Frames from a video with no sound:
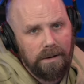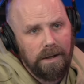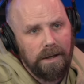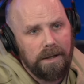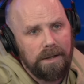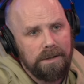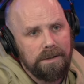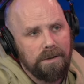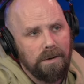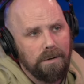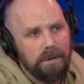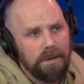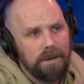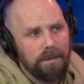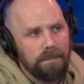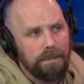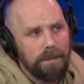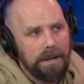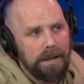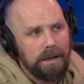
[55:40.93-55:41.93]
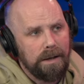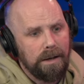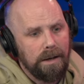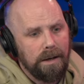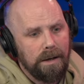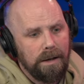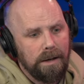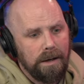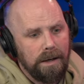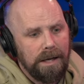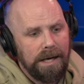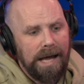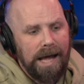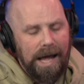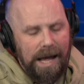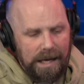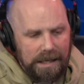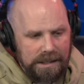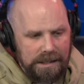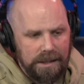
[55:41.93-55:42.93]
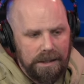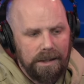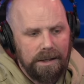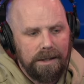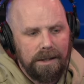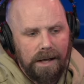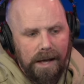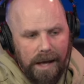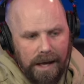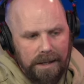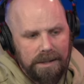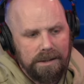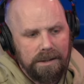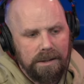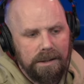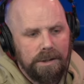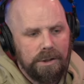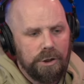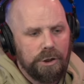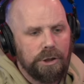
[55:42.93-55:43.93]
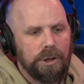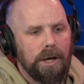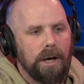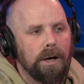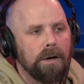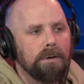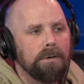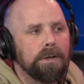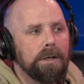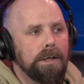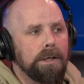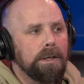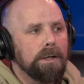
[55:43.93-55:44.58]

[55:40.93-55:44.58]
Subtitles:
It is going to be an excellent, excellent show,